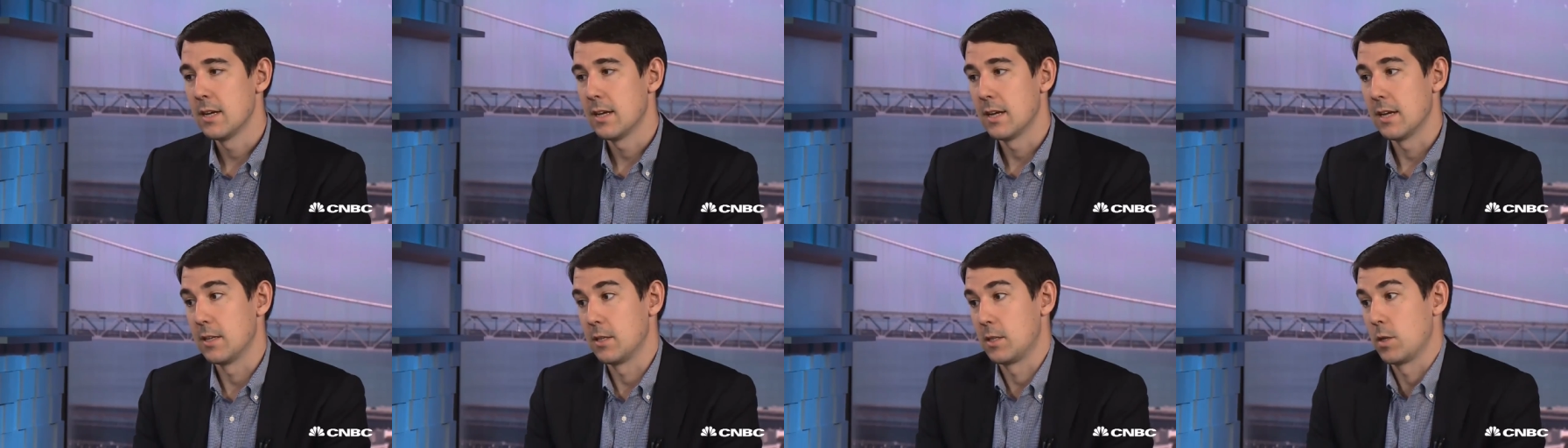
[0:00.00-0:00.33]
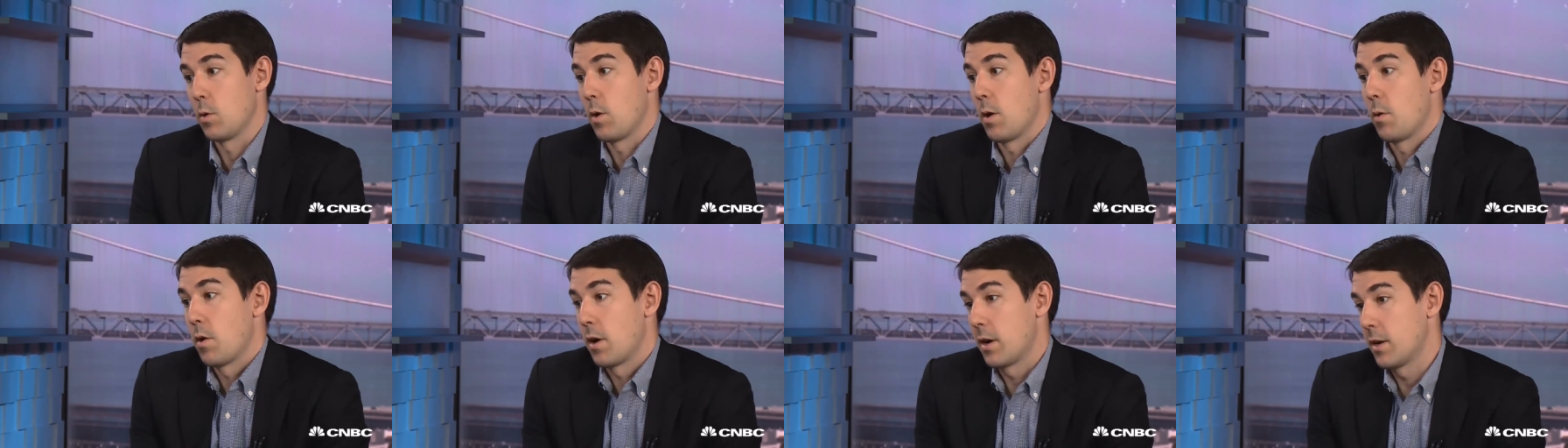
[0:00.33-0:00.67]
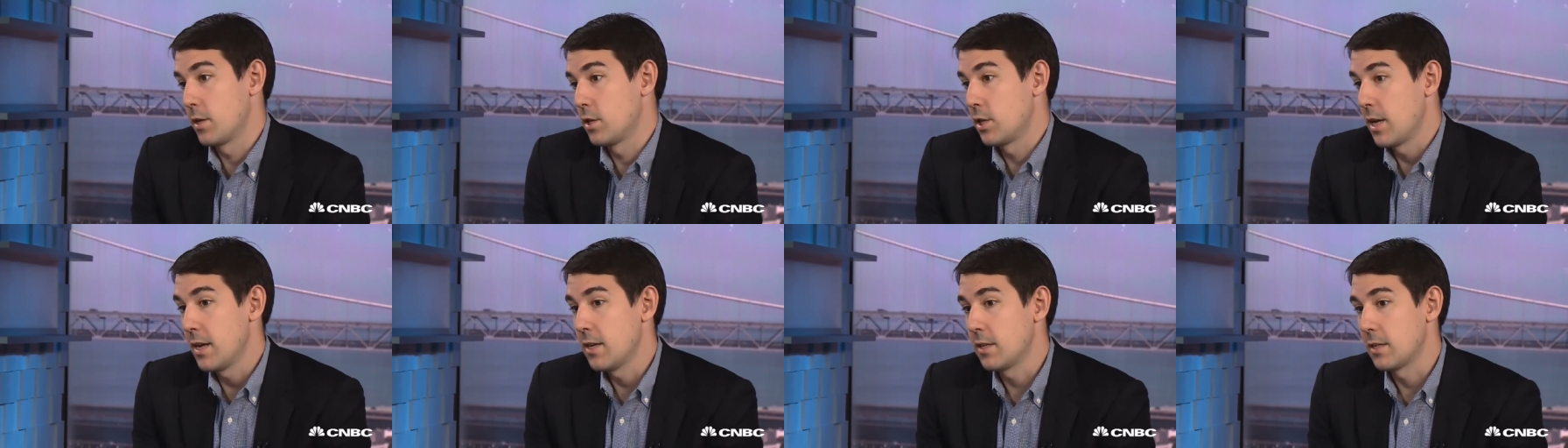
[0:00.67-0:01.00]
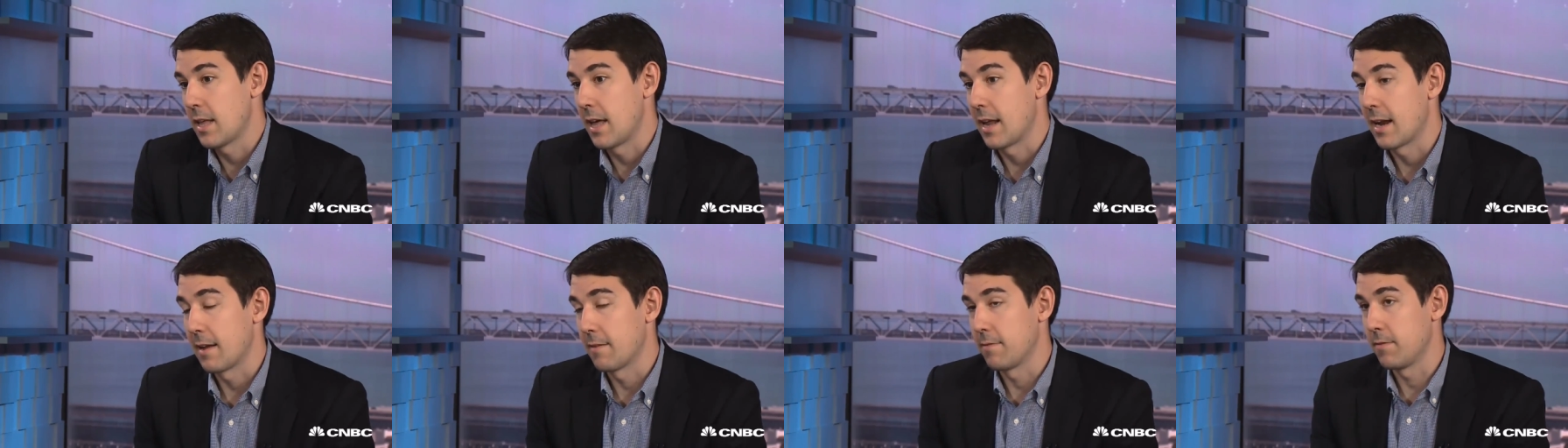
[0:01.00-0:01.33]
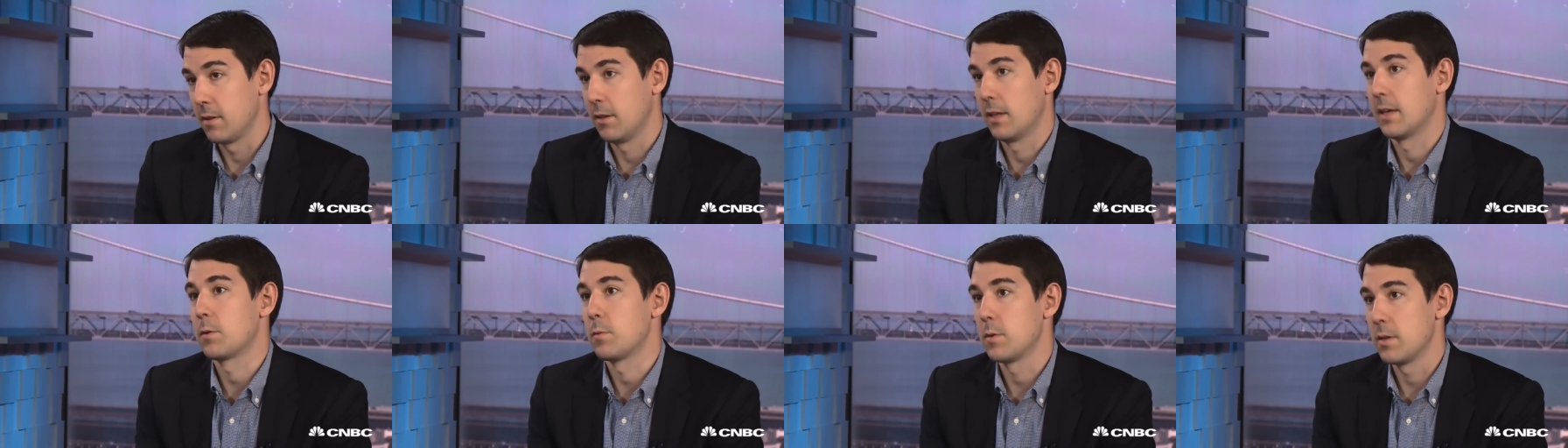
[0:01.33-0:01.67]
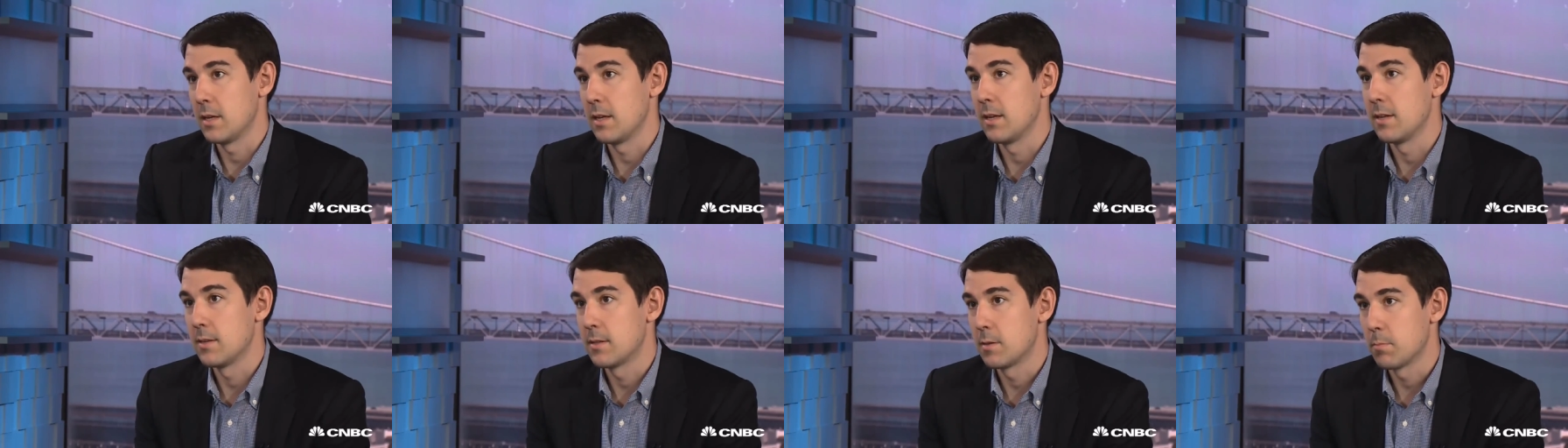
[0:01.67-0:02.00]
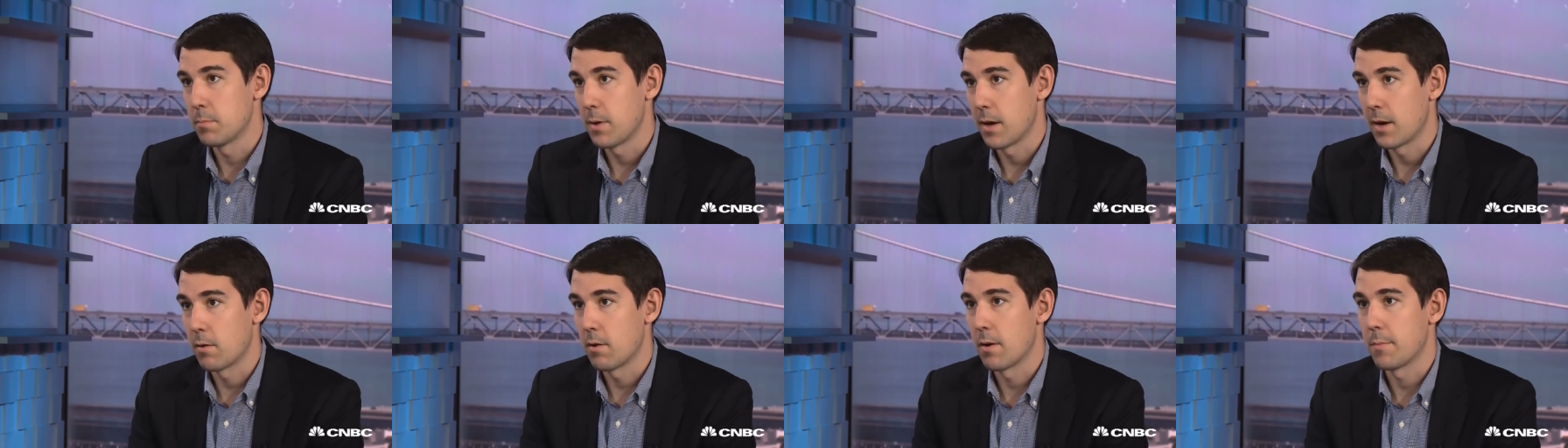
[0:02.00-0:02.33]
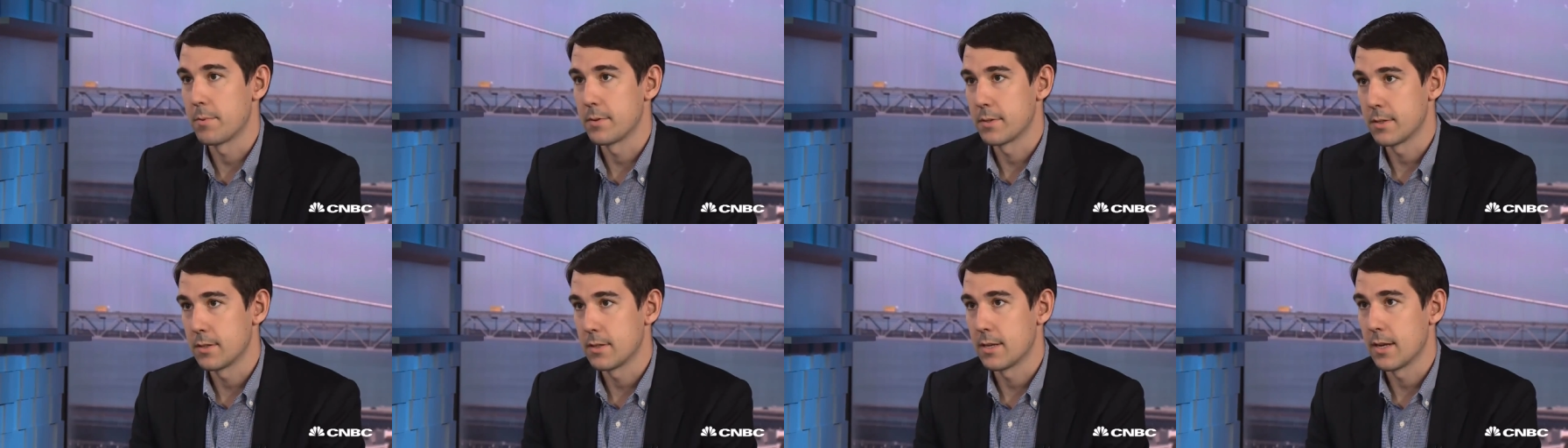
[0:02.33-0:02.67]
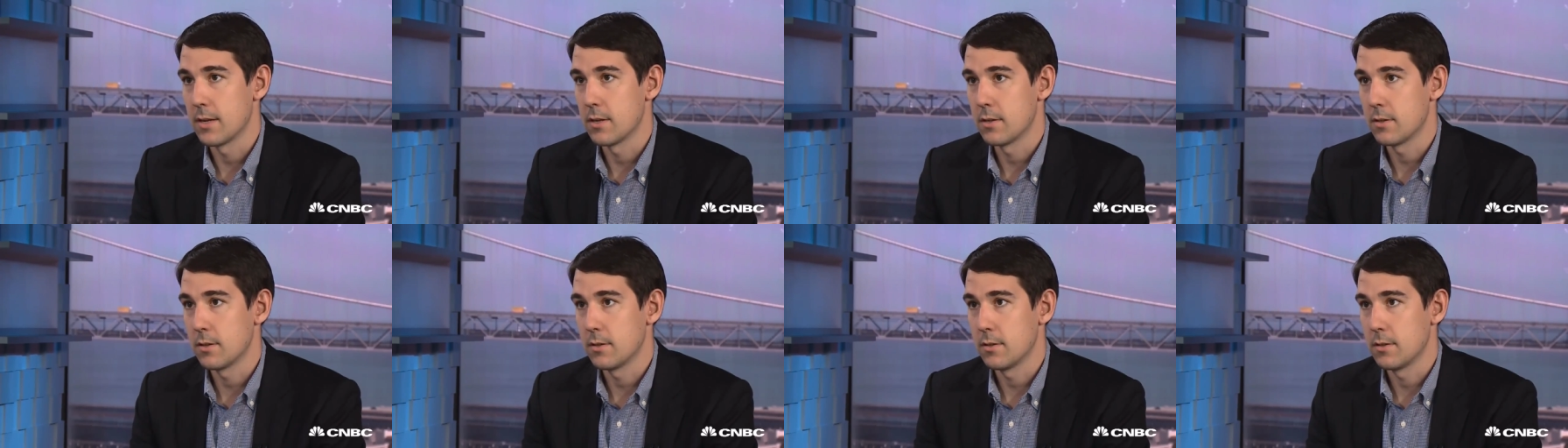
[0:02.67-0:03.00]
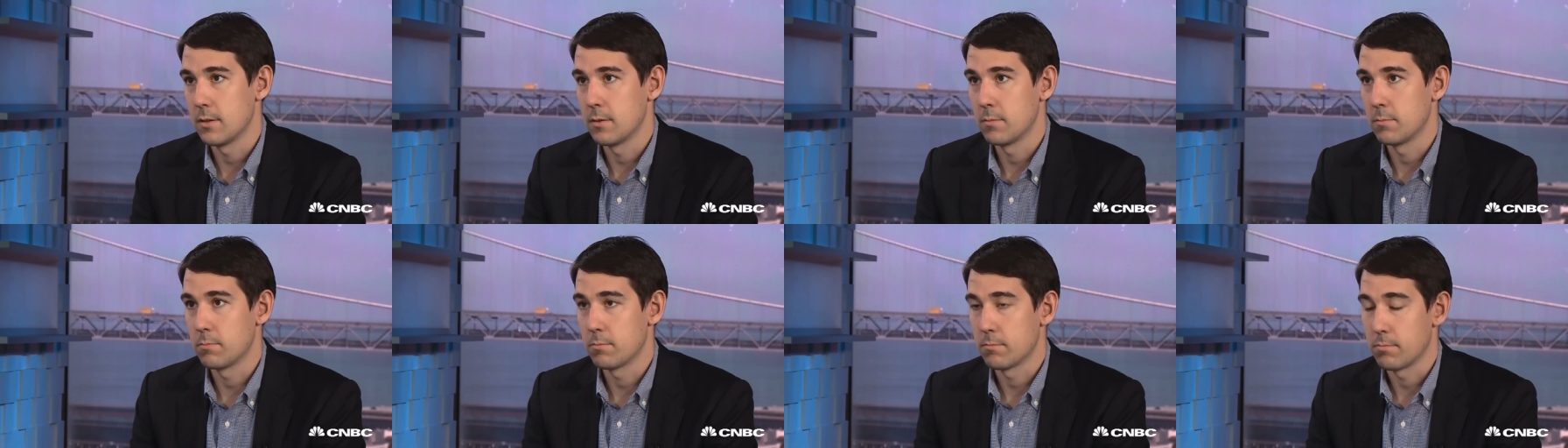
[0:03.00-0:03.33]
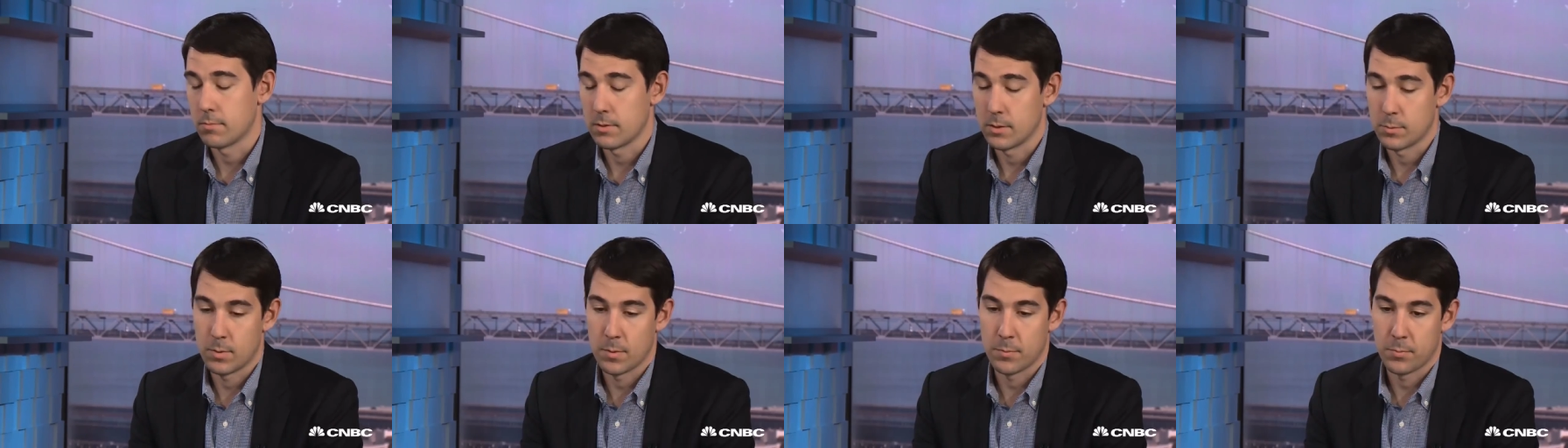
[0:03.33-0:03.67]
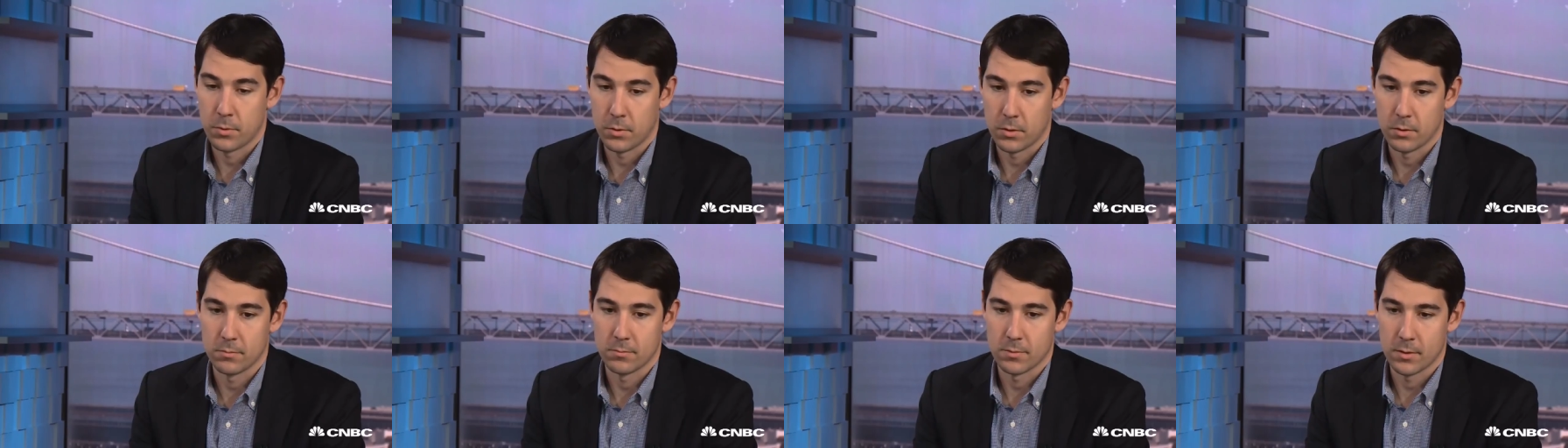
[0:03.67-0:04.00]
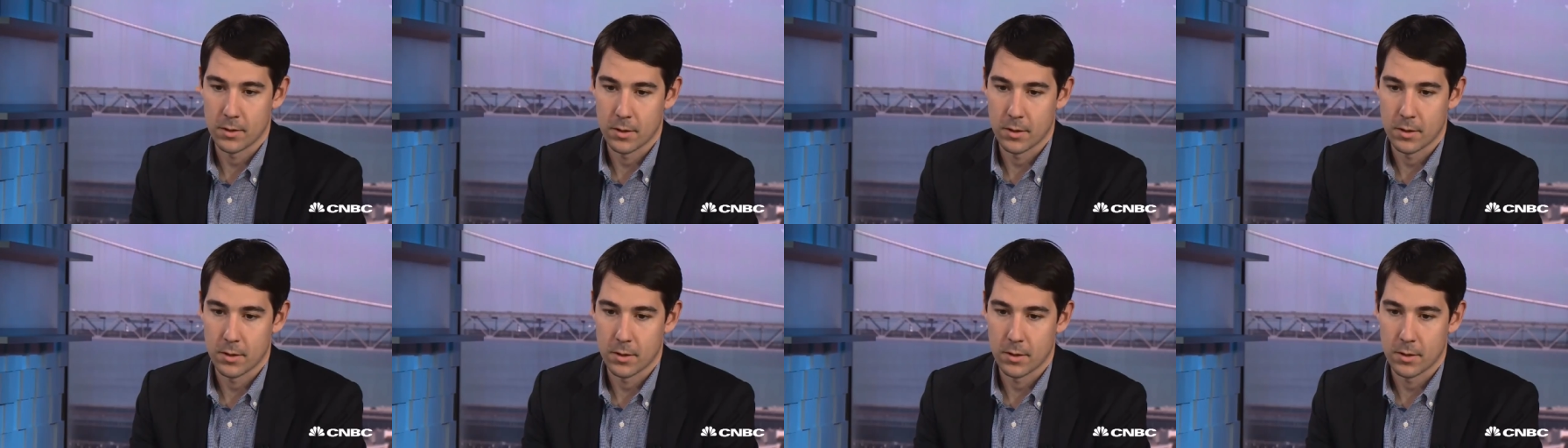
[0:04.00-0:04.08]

And so I wanted to change that. I feel like we need some better representation, and these people,